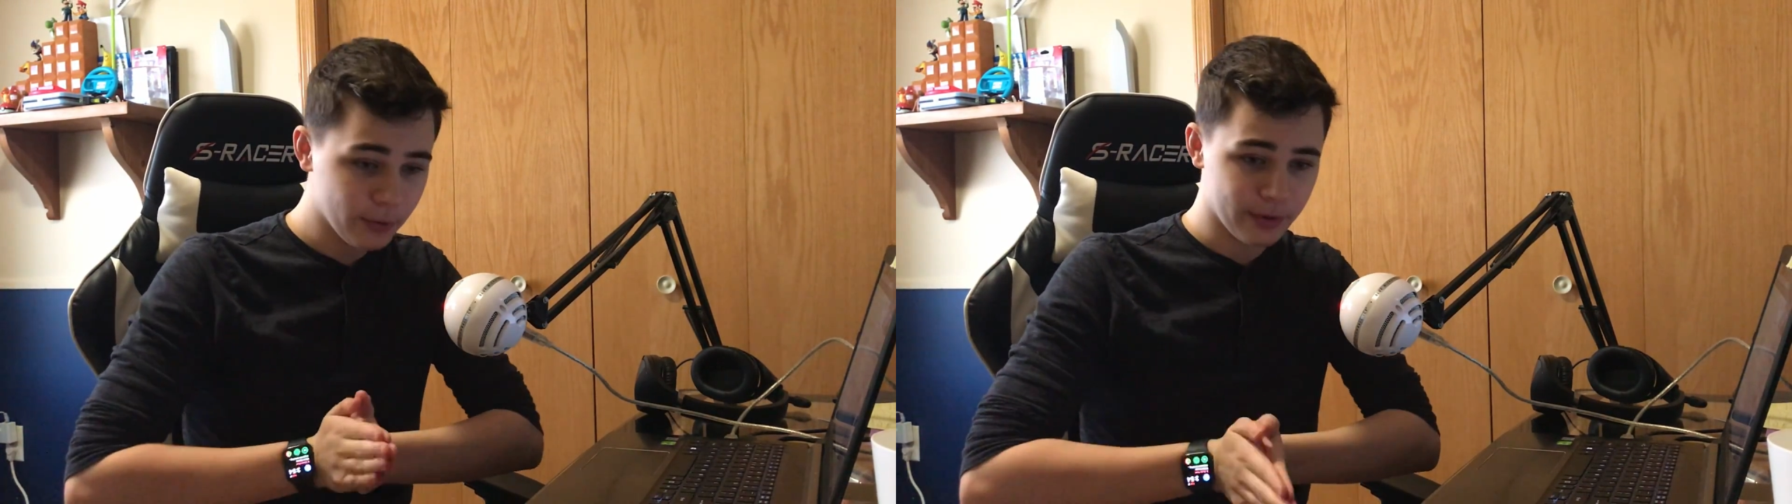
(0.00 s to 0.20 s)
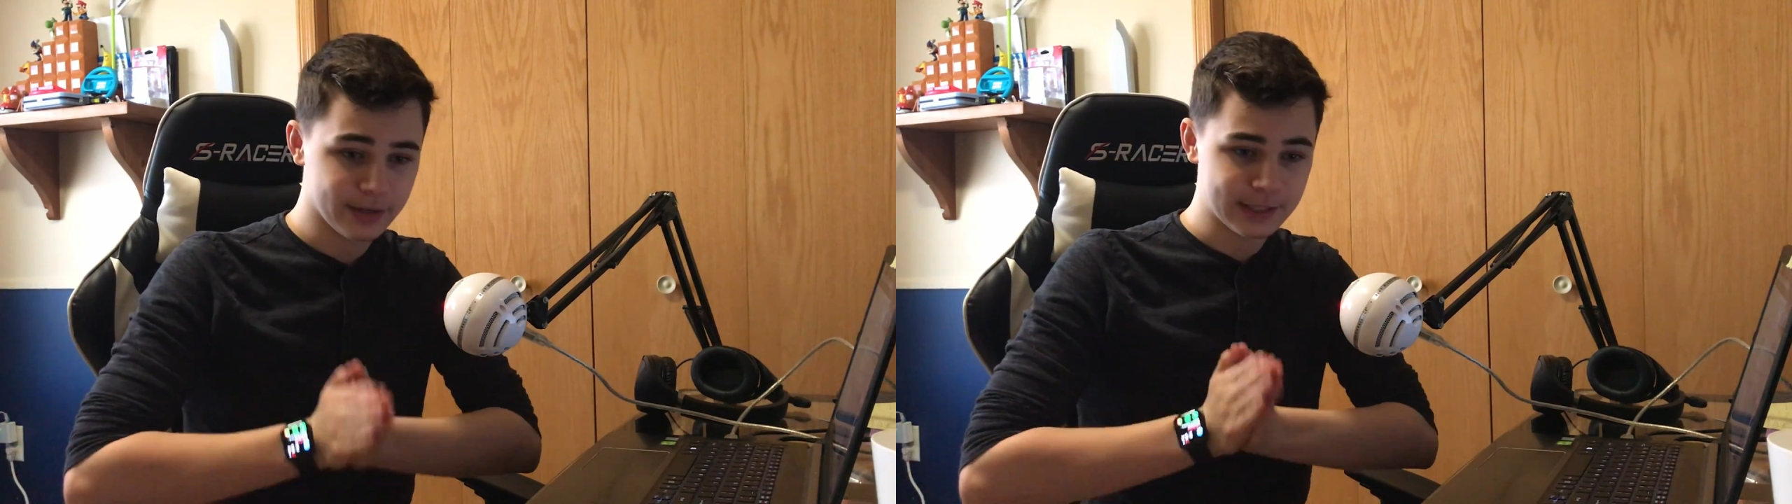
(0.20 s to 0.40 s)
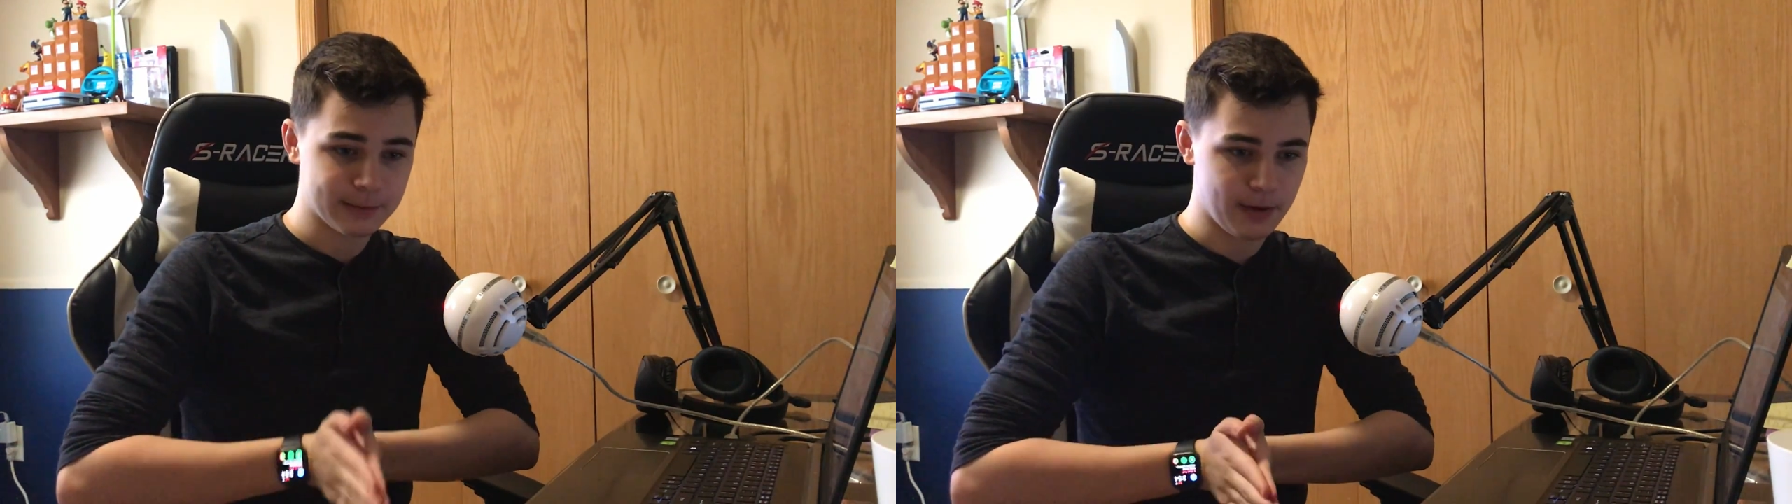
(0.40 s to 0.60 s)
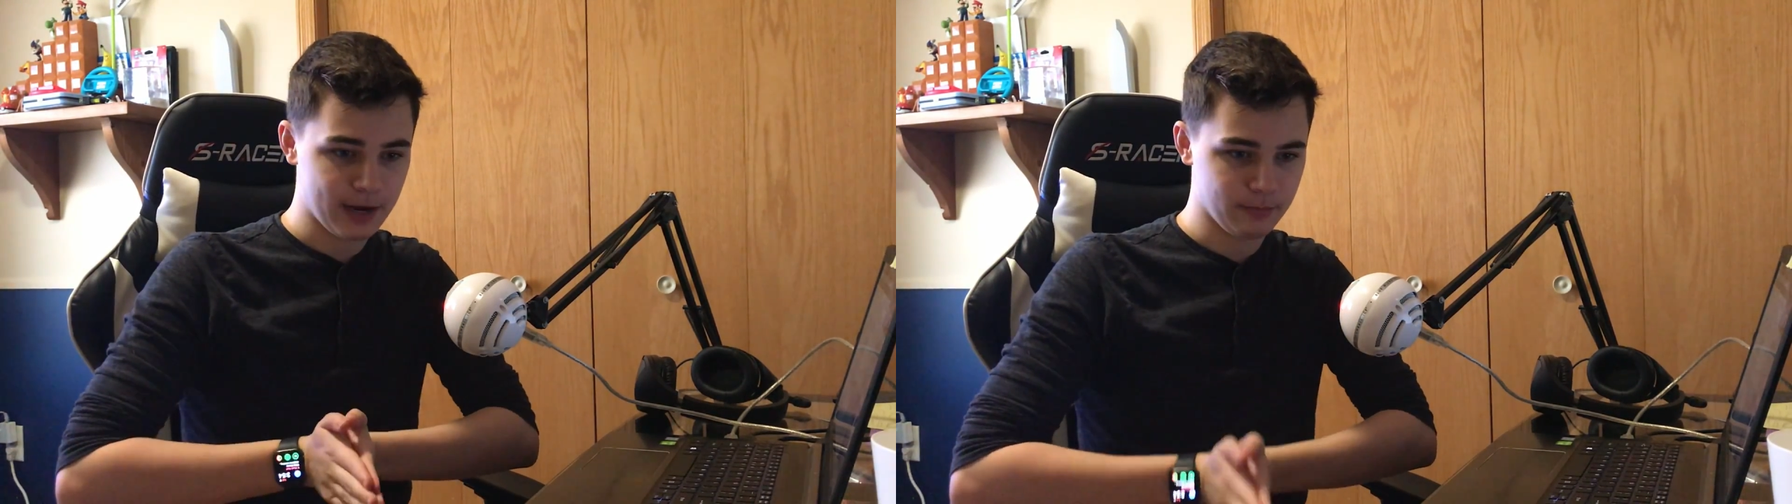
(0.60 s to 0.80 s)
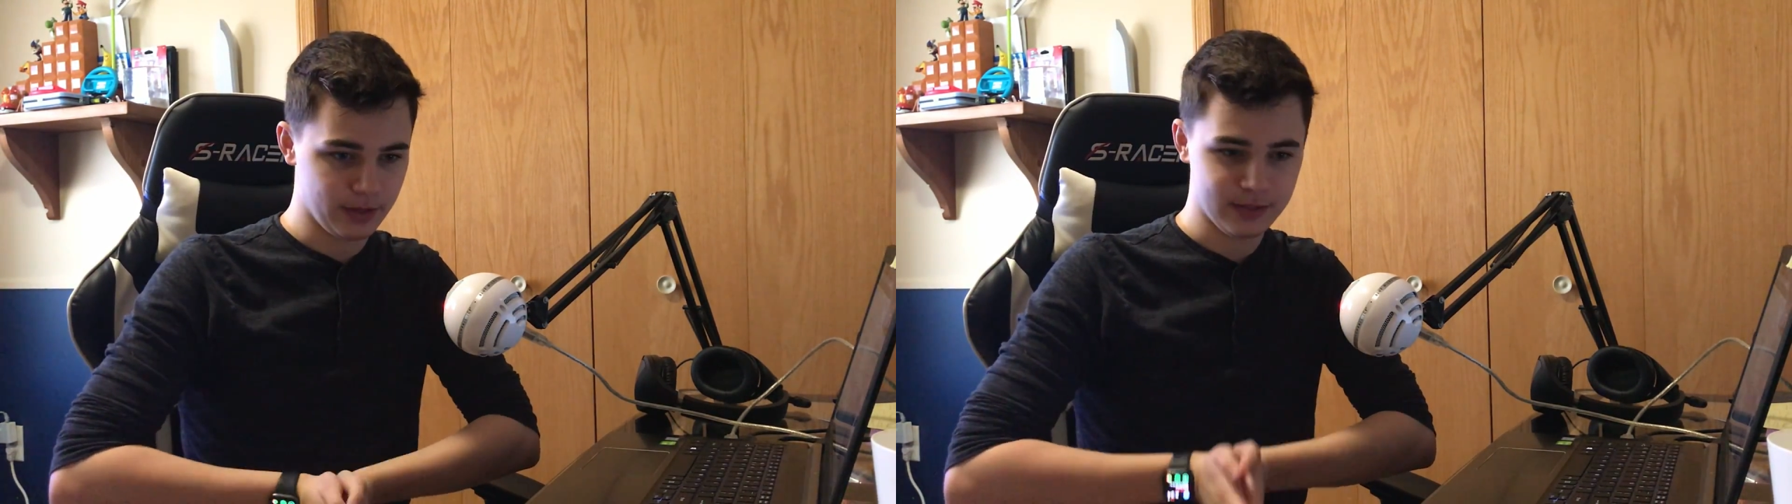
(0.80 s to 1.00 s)
going to
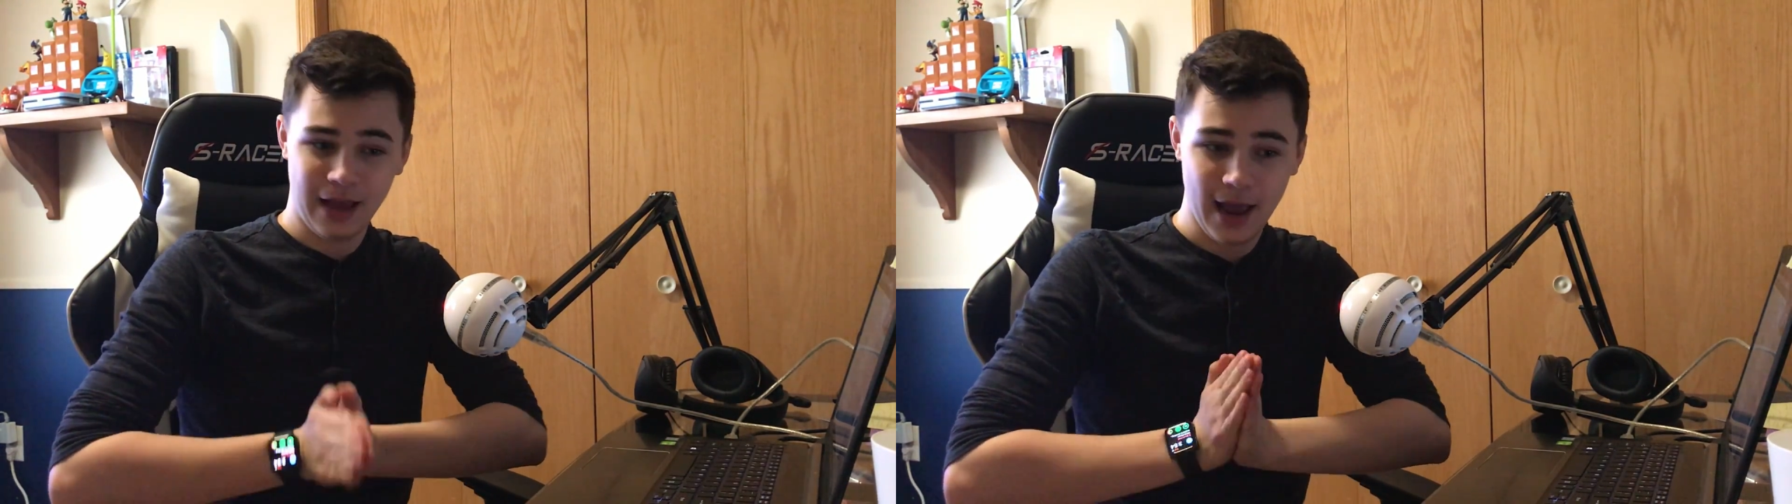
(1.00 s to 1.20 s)
spam this.